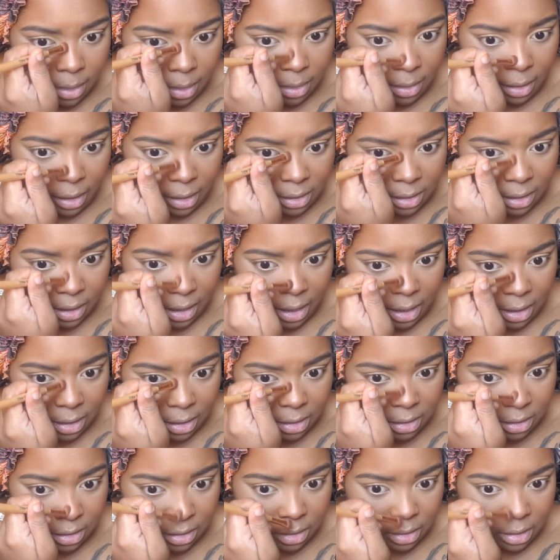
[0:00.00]
that's kind of
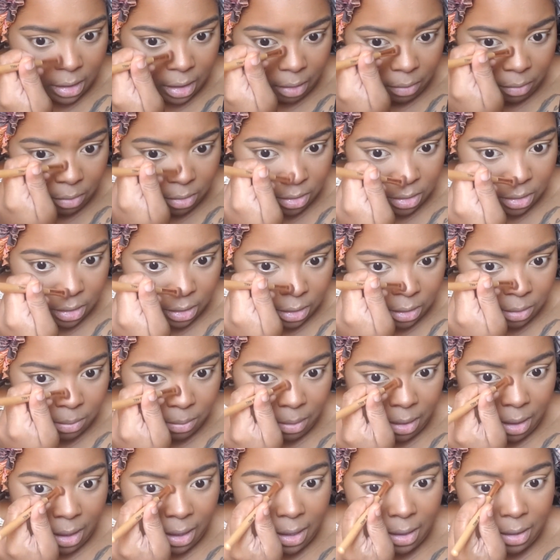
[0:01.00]
just, that was just
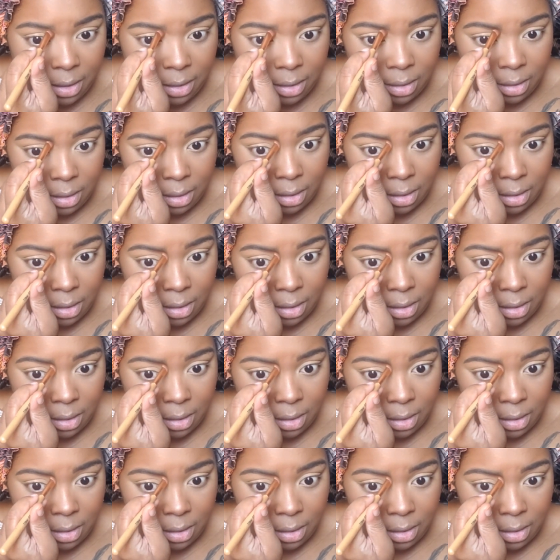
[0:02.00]
my